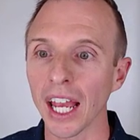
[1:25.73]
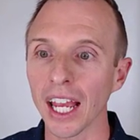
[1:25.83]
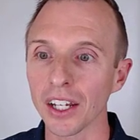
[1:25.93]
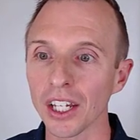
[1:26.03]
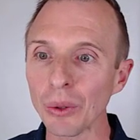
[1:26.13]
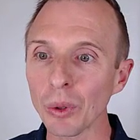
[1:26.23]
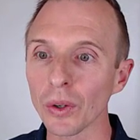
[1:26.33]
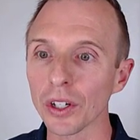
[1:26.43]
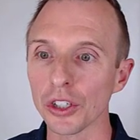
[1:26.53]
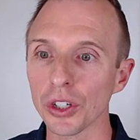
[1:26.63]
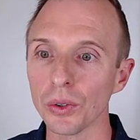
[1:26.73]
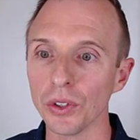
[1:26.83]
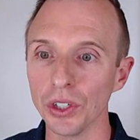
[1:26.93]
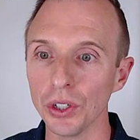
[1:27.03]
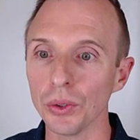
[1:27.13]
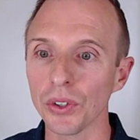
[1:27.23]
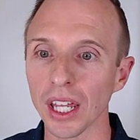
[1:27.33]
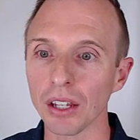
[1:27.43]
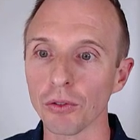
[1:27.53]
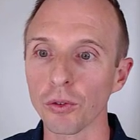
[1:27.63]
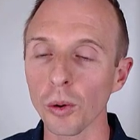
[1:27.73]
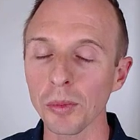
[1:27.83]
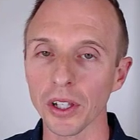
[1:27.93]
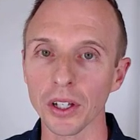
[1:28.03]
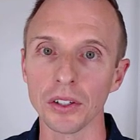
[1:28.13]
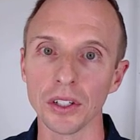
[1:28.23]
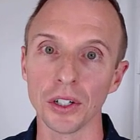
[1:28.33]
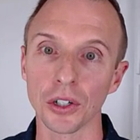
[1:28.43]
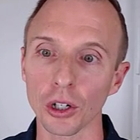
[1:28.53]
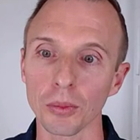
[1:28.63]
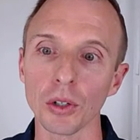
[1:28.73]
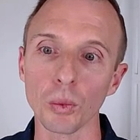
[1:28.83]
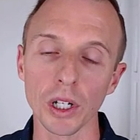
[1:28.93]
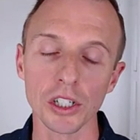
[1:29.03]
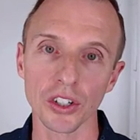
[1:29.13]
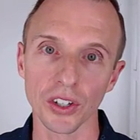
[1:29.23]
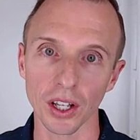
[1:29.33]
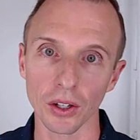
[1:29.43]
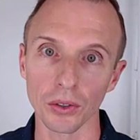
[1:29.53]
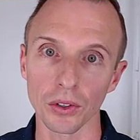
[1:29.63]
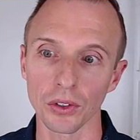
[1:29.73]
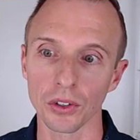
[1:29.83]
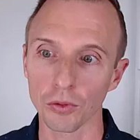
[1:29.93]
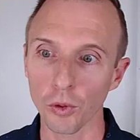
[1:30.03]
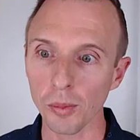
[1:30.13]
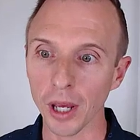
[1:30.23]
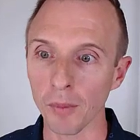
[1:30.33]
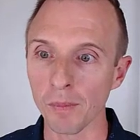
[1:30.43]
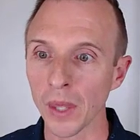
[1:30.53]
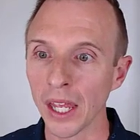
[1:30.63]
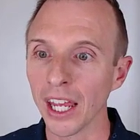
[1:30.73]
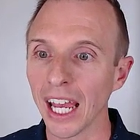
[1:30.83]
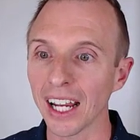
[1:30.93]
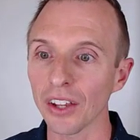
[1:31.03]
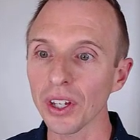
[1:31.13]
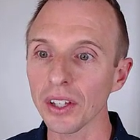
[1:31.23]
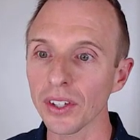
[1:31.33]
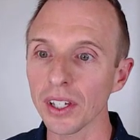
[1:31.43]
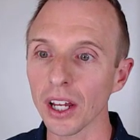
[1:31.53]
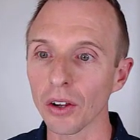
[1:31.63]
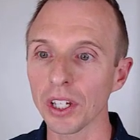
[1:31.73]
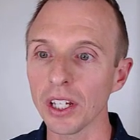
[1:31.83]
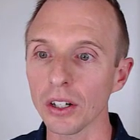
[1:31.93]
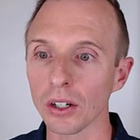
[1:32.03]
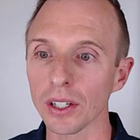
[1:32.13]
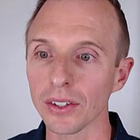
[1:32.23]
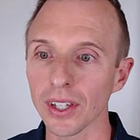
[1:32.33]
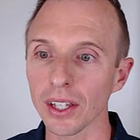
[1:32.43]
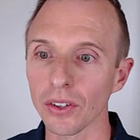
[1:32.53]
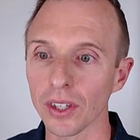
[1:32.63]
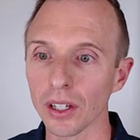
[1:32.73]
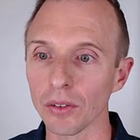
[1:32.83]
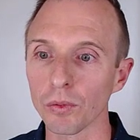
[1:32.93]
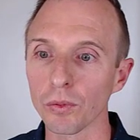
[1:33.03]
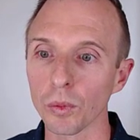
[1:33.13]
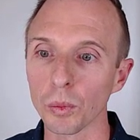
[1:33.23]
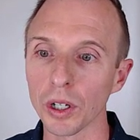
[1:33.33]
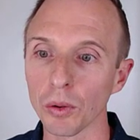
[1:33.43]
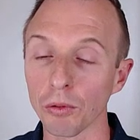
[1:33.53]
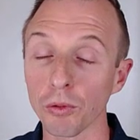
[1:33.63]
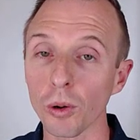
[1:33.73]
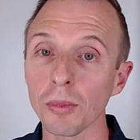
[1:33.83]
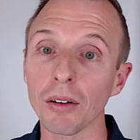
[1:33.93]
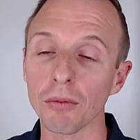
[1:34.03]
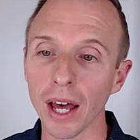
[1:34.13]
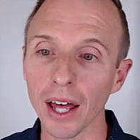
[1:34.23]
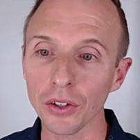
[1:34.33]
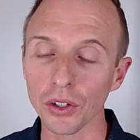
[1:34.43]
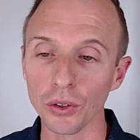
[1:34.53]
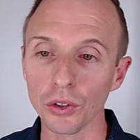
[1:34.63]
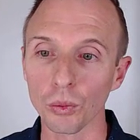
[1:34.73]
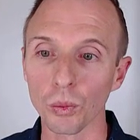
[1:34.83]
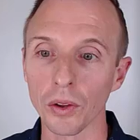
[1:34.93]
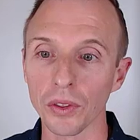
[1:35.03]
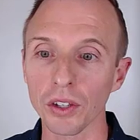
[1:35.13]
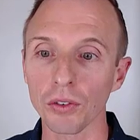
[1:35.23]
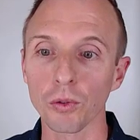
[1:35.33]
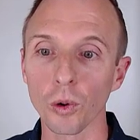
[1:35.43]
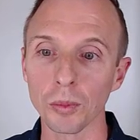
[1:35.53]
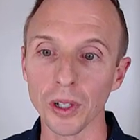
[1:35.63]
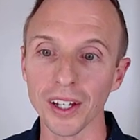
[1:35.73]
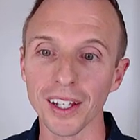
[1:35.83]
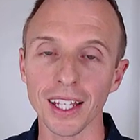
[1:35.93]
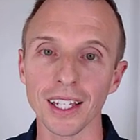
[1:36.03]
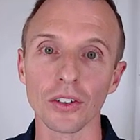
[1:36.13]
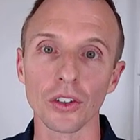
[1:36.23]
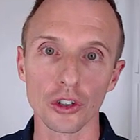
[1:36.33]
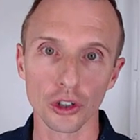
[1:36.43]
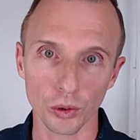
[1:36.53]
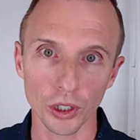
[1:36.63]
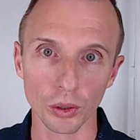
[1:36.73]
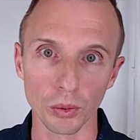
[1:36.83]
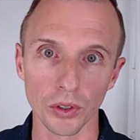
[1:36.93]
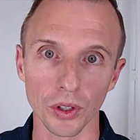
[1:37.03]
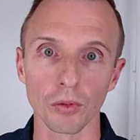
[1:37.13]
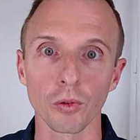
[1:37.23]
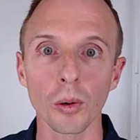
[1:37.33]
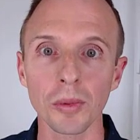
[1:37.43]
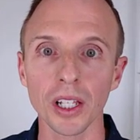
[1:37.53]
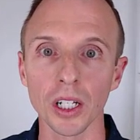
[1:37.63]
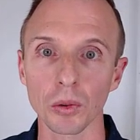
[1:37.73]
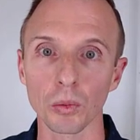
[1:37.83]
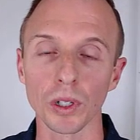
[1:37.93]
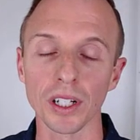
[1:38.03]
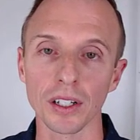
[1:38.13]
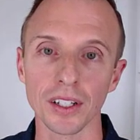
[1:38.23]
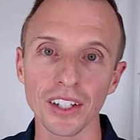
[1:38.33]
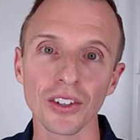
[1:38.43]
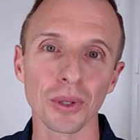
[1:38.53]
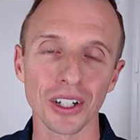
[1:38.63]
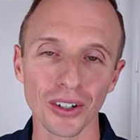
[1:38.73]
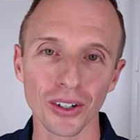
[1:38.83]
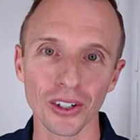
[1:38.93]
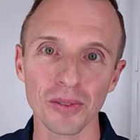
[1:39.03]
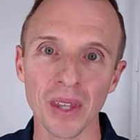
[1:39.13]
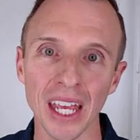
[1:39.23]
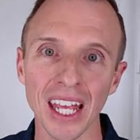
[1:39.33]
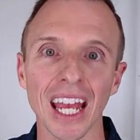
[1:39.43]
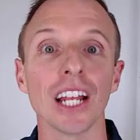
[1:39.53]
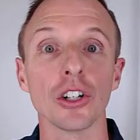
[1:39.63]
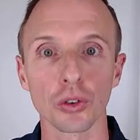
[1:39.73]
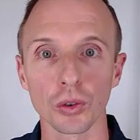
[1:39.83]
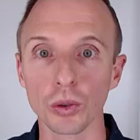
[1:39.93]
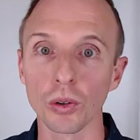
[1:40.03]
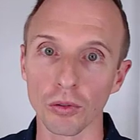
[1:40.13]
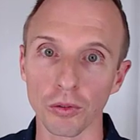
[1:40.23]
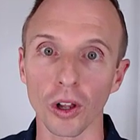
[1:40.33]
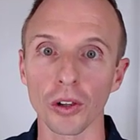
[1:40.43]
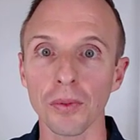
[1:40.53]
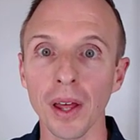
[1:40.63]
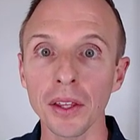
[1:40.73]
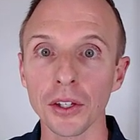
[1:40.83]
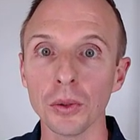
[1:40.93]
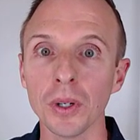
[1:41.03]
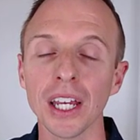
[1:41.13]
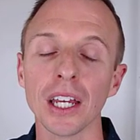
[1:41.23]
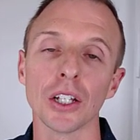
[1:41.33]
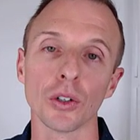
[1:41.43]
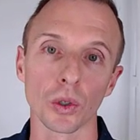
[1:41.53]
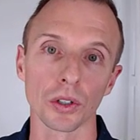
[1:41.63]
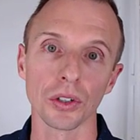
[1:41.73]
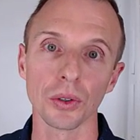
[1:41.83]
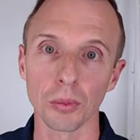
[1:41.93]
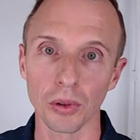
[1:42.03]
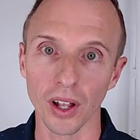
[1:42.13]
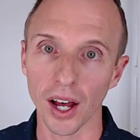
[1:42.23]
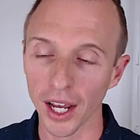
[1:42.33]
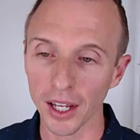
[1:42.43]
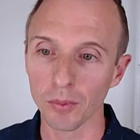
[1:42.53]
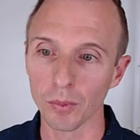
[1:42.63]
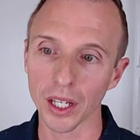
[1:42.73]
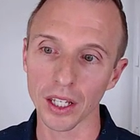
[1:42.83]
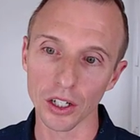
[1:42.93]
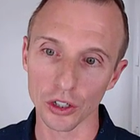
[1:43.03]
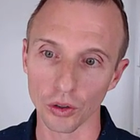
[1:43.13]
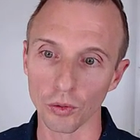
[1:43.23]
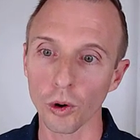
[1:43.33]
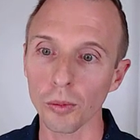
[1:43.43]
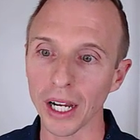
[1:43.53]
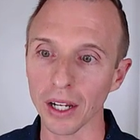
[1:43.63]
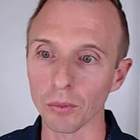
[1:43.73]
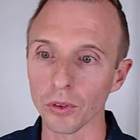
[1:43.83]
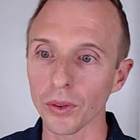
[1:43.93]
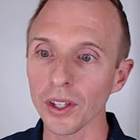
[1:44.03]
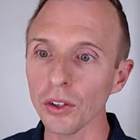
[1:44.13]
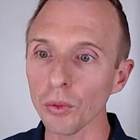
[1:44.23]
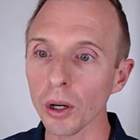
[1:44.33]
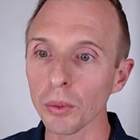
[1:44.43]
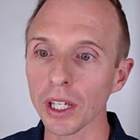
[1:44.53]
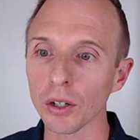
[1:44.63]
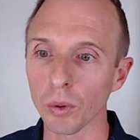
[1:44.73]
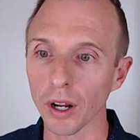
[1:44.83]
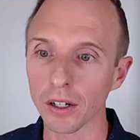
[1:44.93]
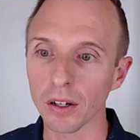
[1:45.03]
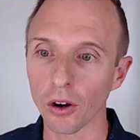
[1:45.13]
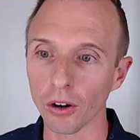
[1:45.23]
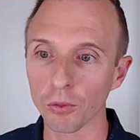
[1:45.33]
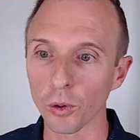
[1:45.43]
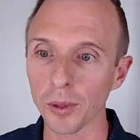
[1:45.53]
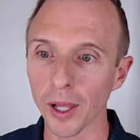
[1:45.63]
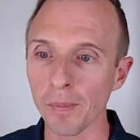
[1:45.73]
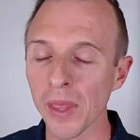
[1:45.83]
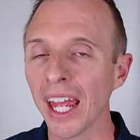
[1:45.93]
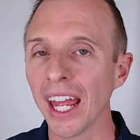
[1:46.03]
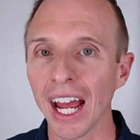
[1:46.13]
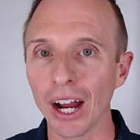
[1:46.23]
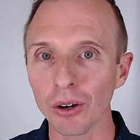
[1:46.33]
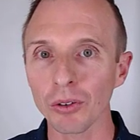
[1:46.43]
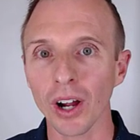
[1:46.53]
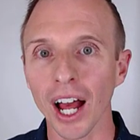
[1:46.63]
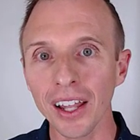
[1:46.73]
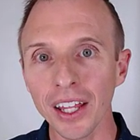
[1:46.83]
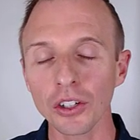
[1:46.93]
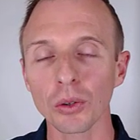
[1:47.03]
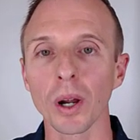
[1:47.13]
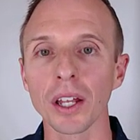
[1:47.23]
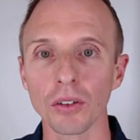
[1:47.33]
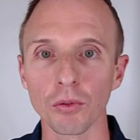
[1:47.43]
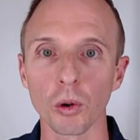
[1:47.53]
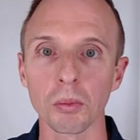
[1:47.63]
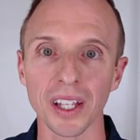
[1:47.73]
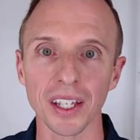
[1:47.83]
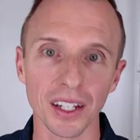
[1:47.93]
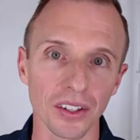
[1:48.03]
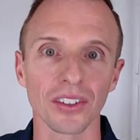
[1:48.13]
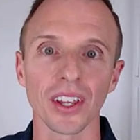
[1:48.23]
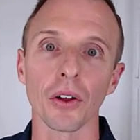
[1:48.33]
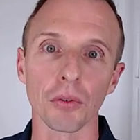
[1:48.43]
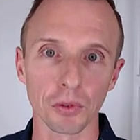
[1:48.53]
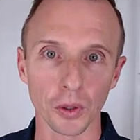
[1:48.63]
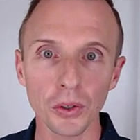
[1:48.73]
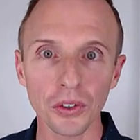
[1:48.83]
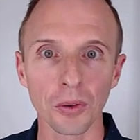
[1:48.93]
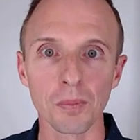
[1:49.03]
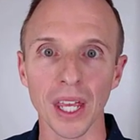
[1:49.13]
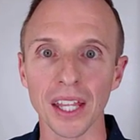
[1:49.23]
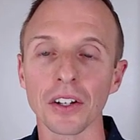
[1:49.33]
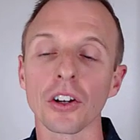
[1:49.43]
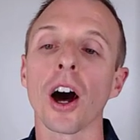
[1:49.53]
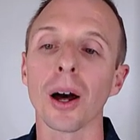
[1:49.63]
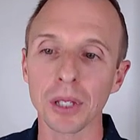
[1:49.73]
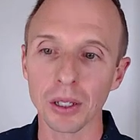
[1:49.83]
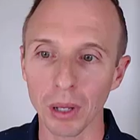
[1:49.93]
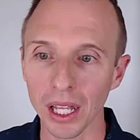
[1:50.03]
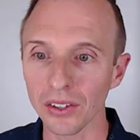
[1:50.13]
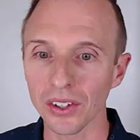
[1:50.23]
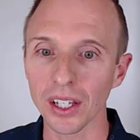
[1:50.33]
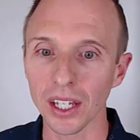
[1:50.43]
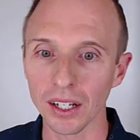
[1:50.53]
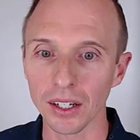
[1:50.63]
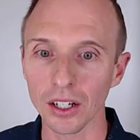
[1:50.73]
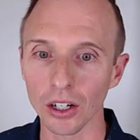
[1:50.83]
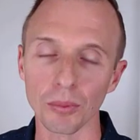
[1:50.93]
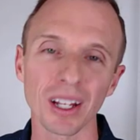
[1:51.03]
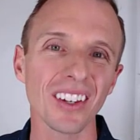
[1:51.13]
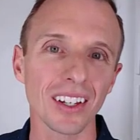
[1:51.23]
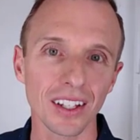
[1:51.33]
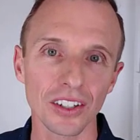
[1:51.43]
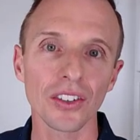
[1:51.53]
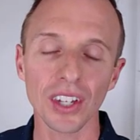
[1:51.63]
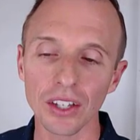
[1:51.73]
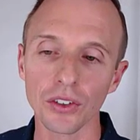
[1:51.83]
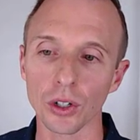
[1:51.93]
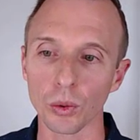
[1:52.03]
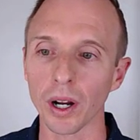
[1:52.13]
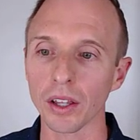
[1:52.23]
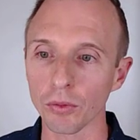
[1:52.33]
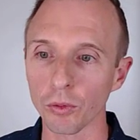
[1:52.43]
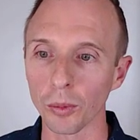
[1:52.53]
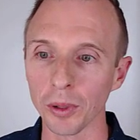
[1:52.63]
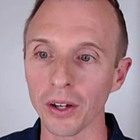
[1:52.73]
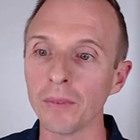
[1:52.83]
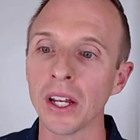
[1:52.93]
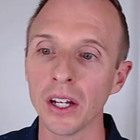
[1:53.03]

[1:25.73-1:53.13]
And here we're going to choose use a formula to determine which cells to format. And as you can see down here, it says that it will format values where this formula is true. So the formula needs to return a true or false value in order to apply the conditional formatting. So this is where we can write our formula. However, I like to write the formula in a cell first and then copy and paste it into here. It makes it, it's just easier to write the formula,